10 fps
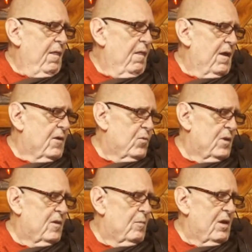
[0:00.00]
That's
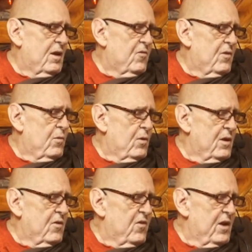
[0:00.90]
what the Blessed
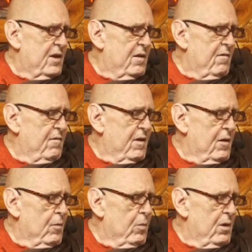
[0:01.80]
One said. The
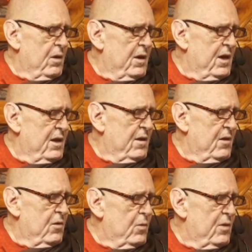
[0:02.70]
Venerable
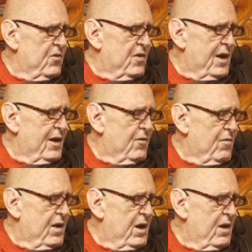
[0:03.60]
Ananda was
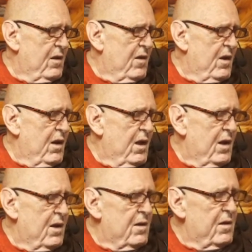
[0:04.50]
satisfied and
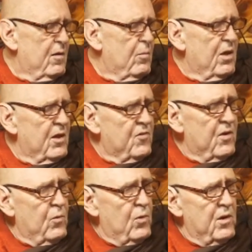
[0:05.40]
delighted in the
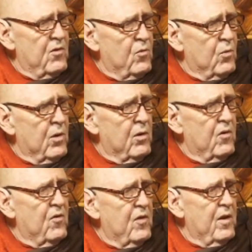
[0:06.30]
Blessed One's
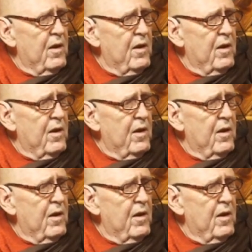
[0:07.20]
words.